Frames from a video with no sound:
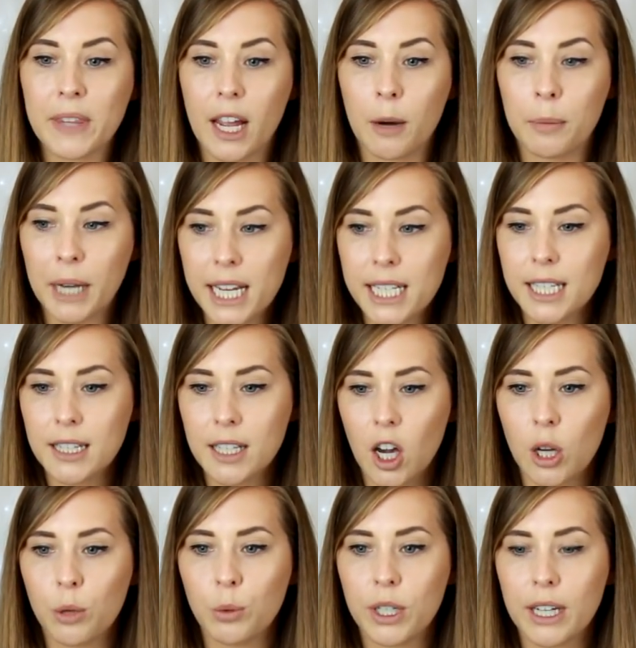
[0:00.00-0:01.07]
are places that
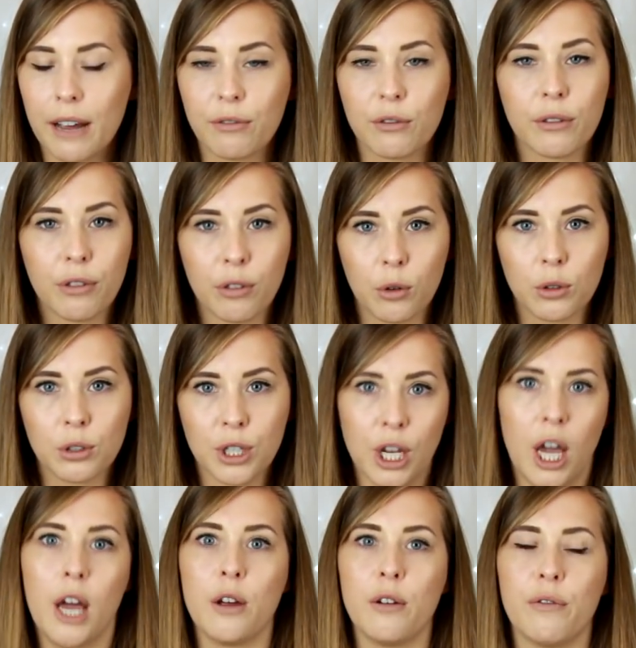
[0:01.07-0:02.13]
I would never have thought to
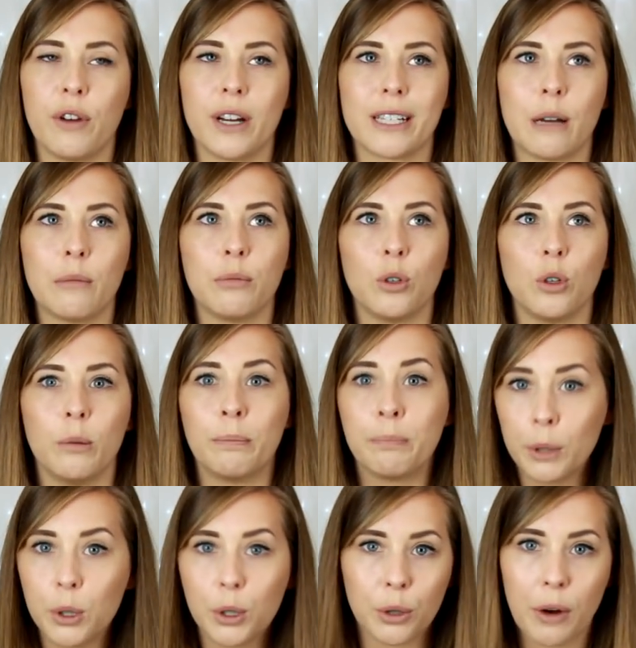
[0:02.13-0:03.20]
go. For example,
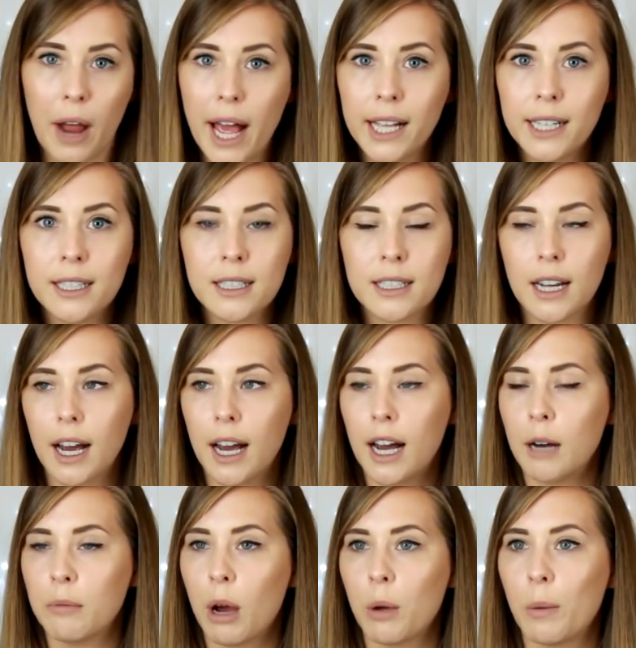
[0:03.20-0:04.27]
Bucharest.
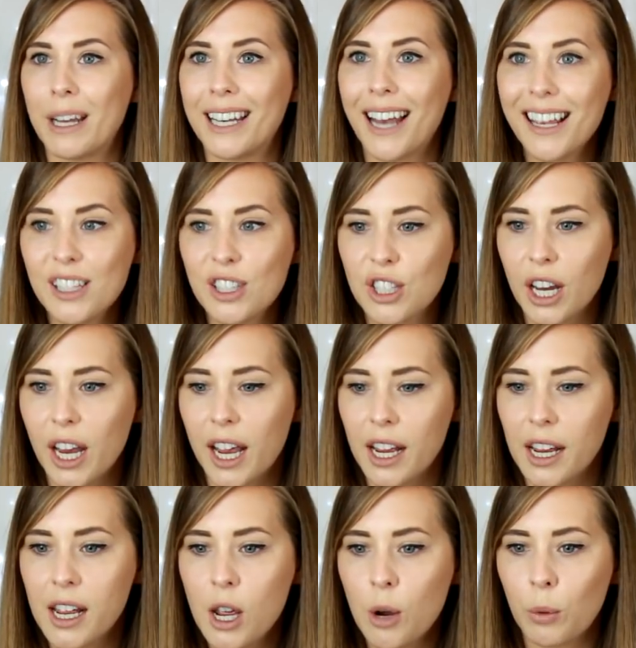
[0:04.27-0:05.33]
I went last
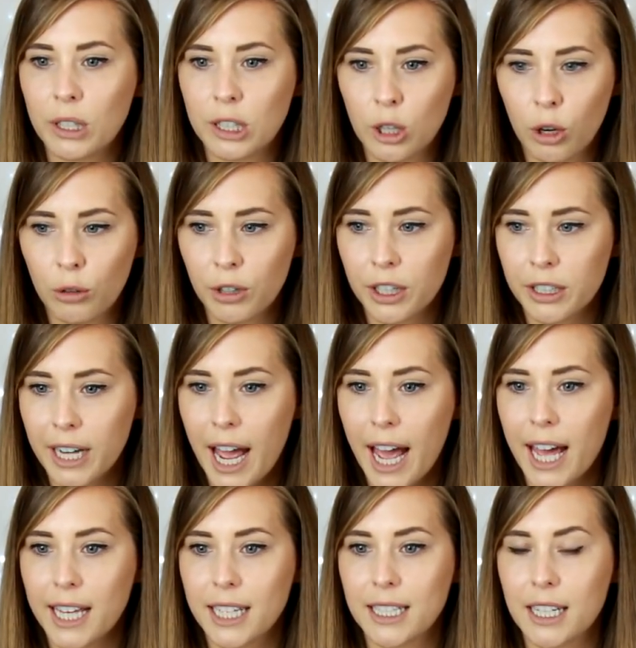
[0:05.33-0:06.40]
year with Lauren
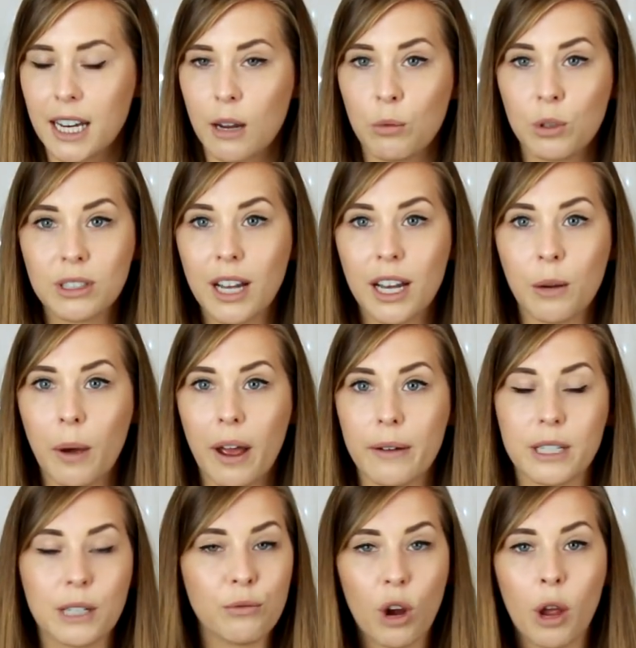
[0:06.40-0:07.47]
and it wasn't anywhere, it
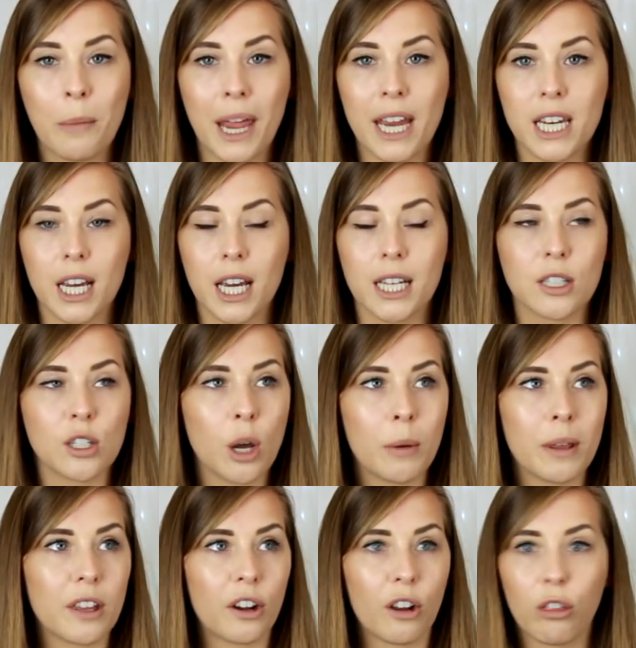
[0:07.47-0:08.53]
was in Romania. It's
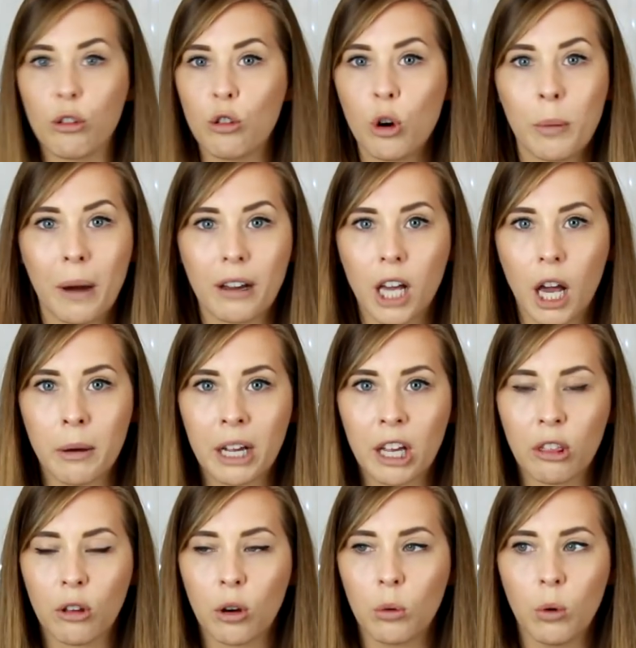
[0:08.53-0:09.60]
nowhere that I thought about going.
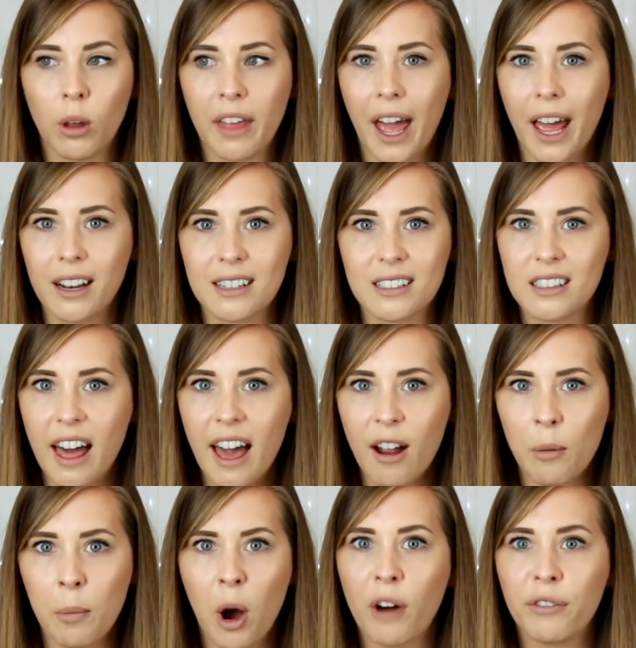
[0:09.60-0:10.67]
I thought, what the hell is
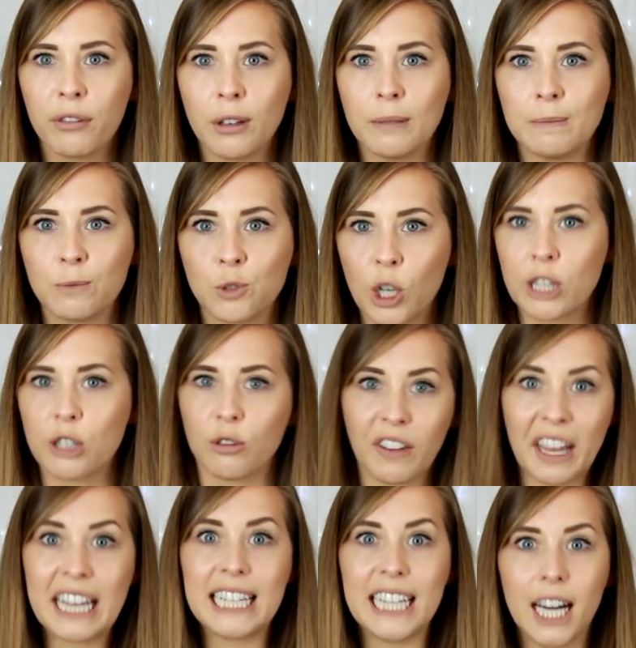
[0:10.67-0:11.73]
there apart from
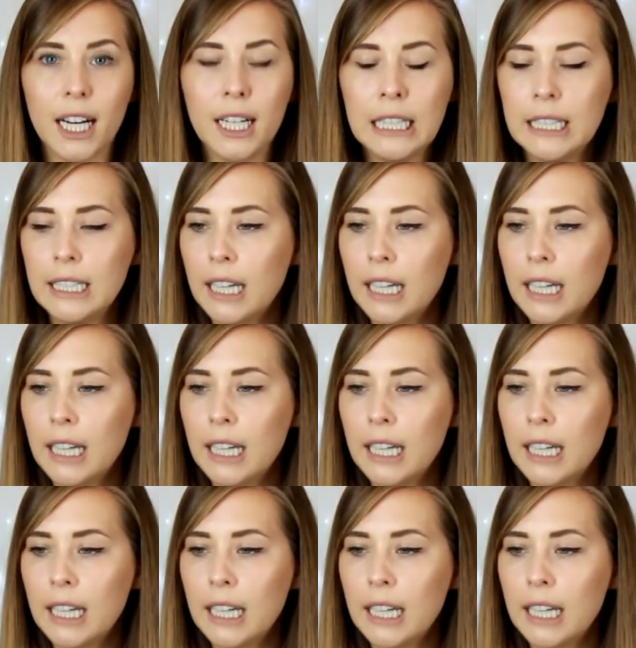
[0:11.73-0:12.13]
Transylvania?